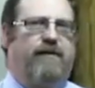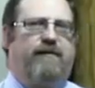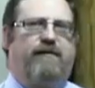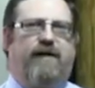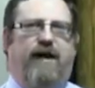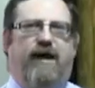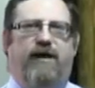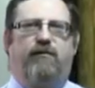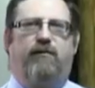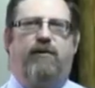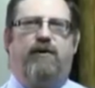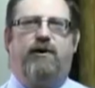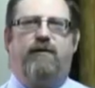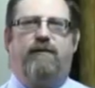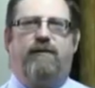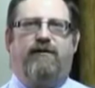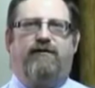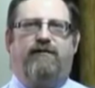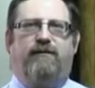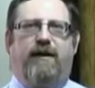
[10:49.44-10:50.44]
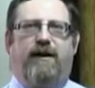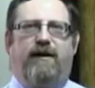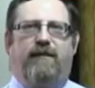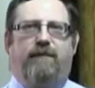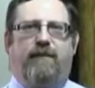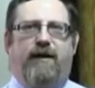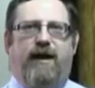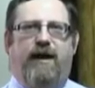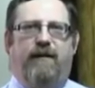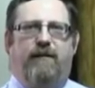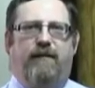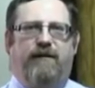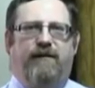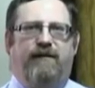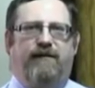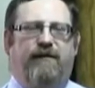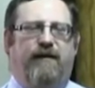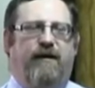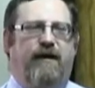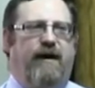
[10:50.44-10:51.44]
the date when you must make
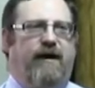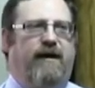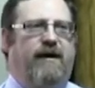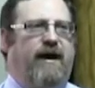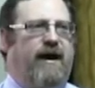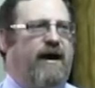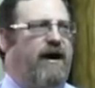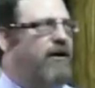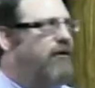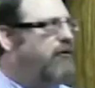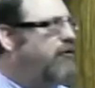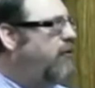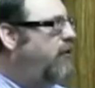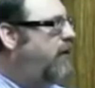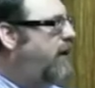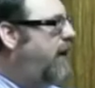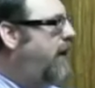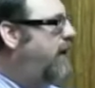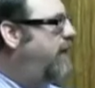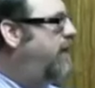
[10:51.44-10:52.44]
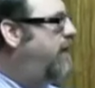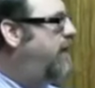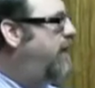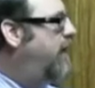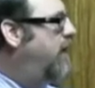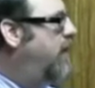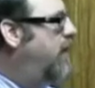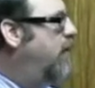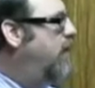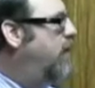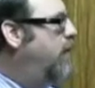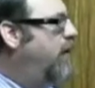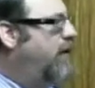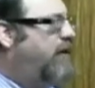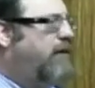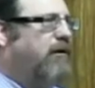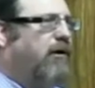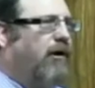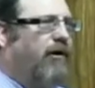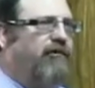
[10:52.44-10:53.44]
payment, and how you can deal
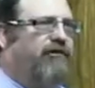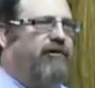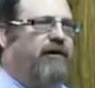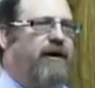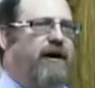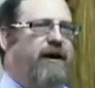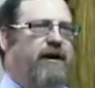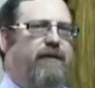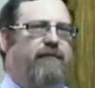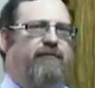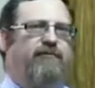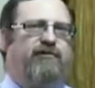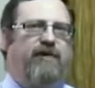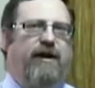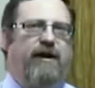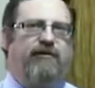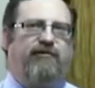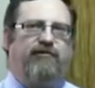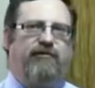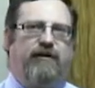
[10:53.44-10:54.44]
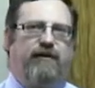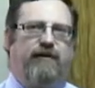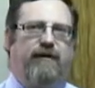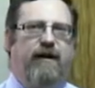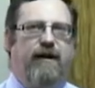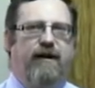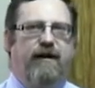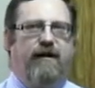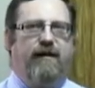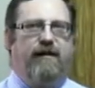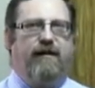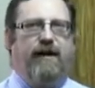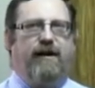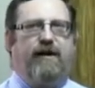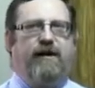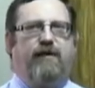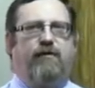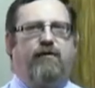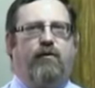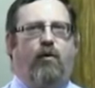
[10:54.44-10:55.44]
with lodging an objection.
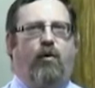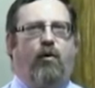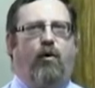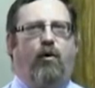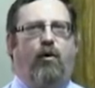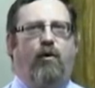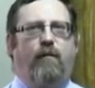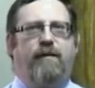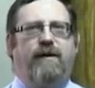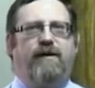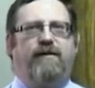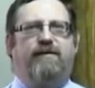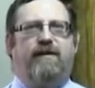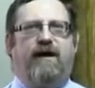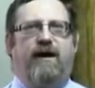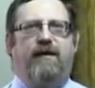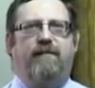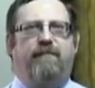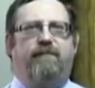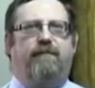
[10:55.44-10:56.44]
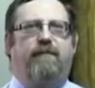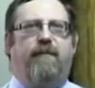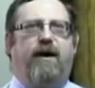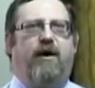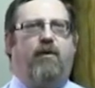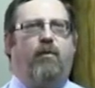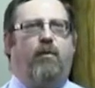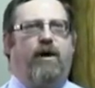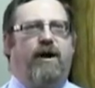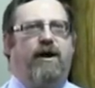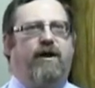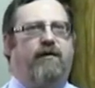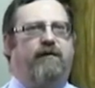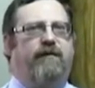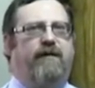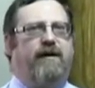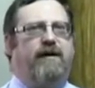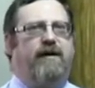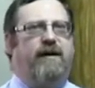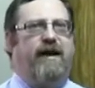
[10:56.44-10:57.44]
That can all be done by way
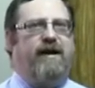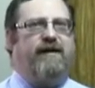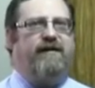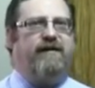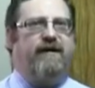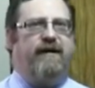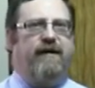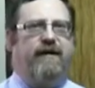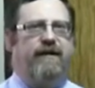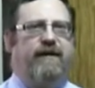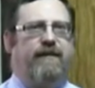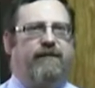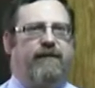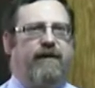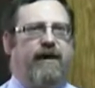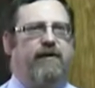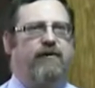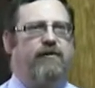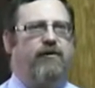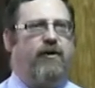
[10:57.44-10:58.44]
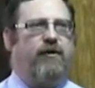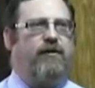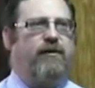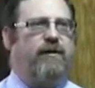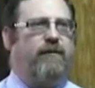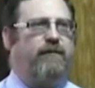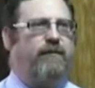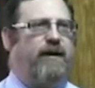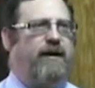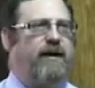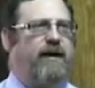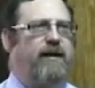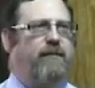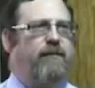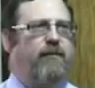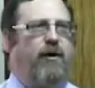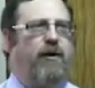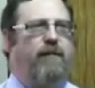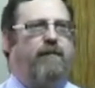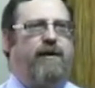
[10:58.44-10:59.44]
of a letter and not the pinky
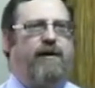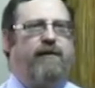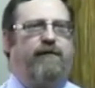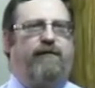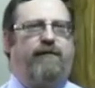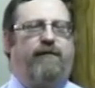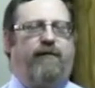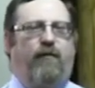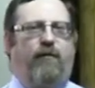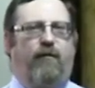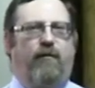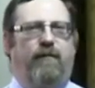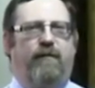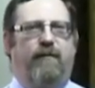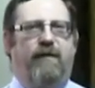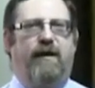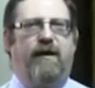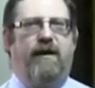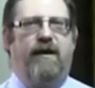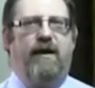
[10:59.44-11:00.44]
purpley form.